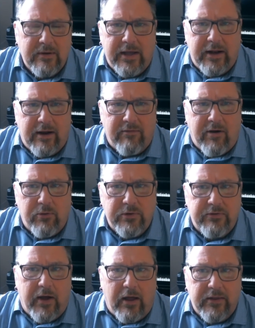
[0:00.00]
And I've
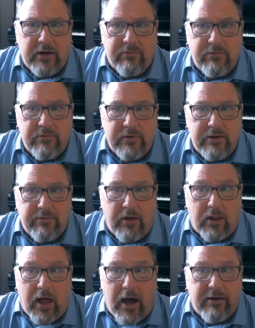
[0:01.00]
always found that if a
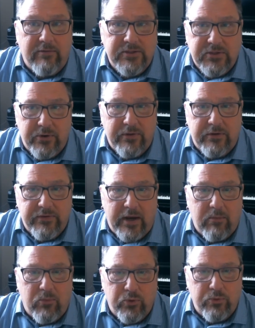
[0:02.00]
lot of us are in the
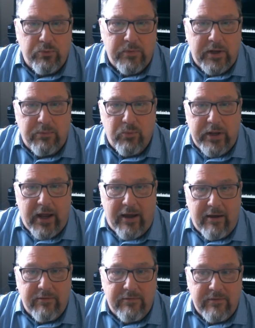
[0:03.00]
same room and we
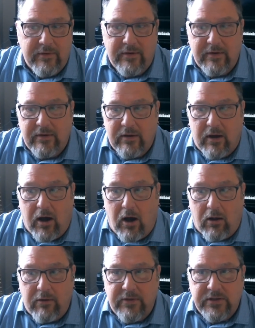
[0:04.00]
have
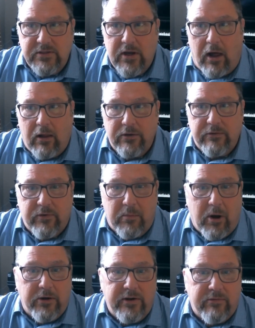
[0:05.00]
all of this knowledge
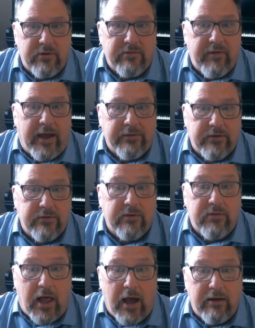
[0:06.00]
from our different
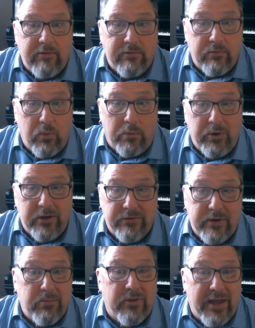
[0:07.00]
facets of life, when we
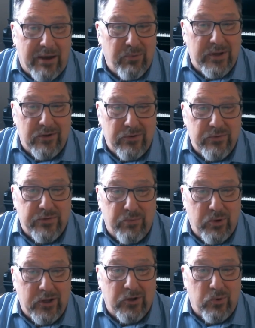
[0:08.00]
assemble that, we can do
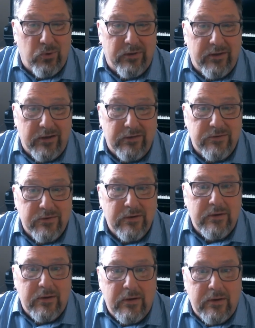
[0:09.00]
some really cool things.
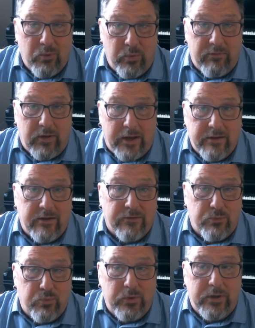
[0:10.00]
We've laid
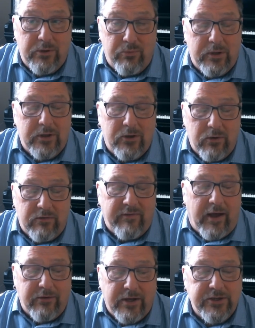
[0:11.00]
this really, really good
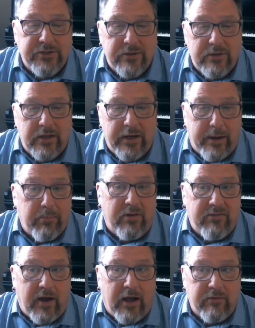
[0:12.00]
foundation in
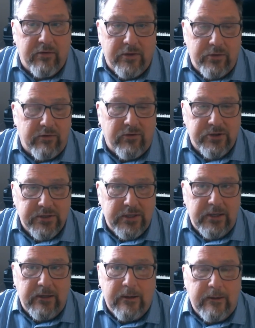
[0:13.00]
Amplify for the
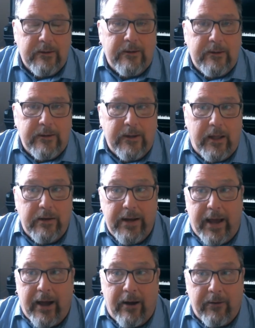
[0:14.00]
university. And
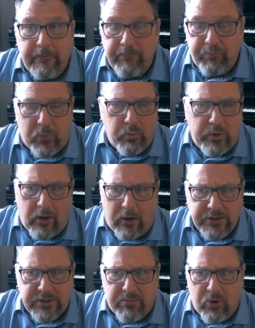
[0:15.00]
now we
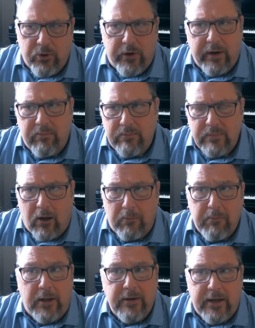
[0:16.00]
launched a program
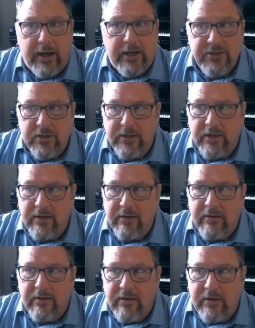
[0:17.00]
on Monday, actually,
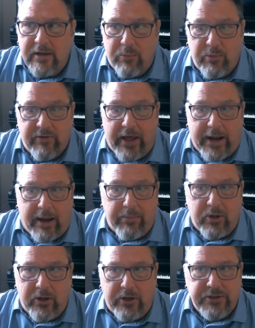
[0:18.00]
and we've got
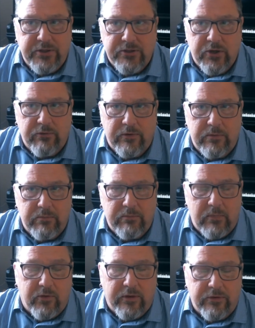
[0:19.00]
applications open
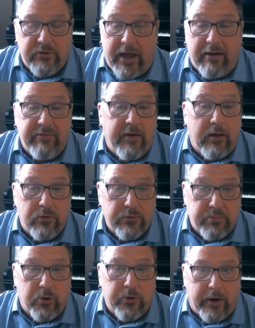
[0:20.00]
for the staff
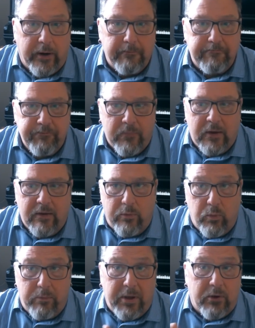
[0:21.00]
fellows program.
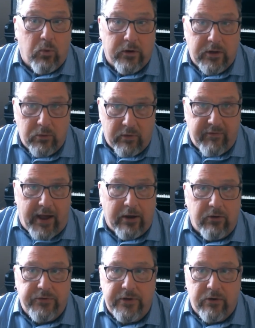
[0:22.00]
We've been working with
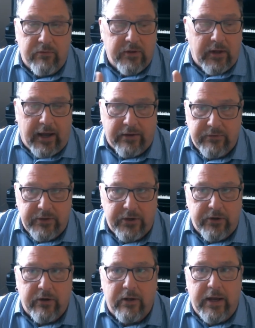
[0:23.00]
faculty over the last
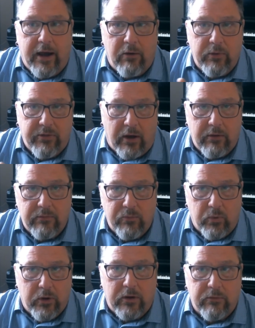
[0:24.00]
year, and now we thought
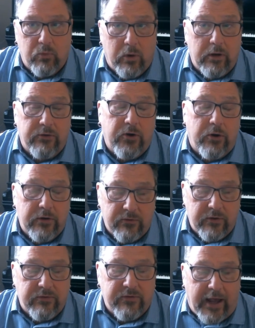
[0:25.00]
we're gonna turn it
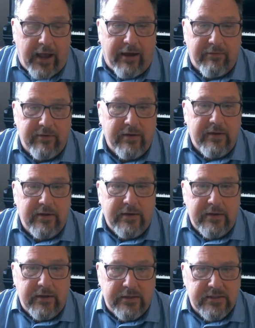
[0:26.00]
to the staff
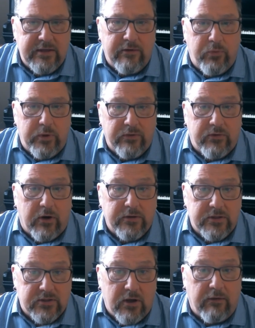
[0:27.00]
and see if we can
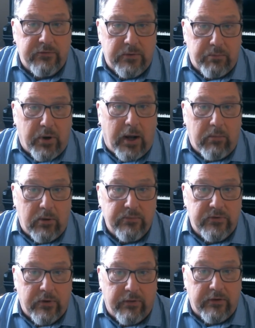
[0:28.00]
start to solve some
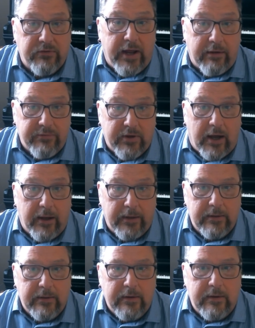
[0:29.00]
problems on the staff
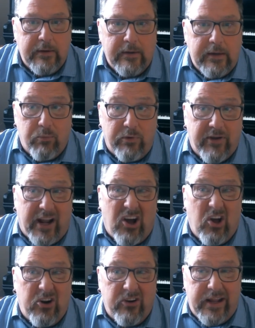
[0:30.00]
side. And we've got
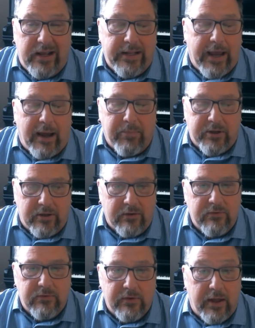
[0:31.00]
180
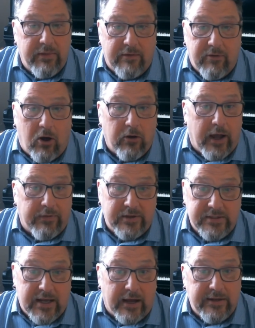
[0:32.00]
applicants, and they've all got
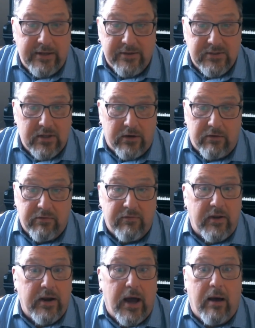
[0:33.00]
these ideas that are
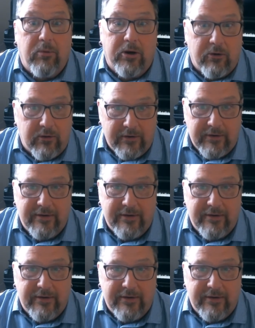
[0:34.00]
phenomenal.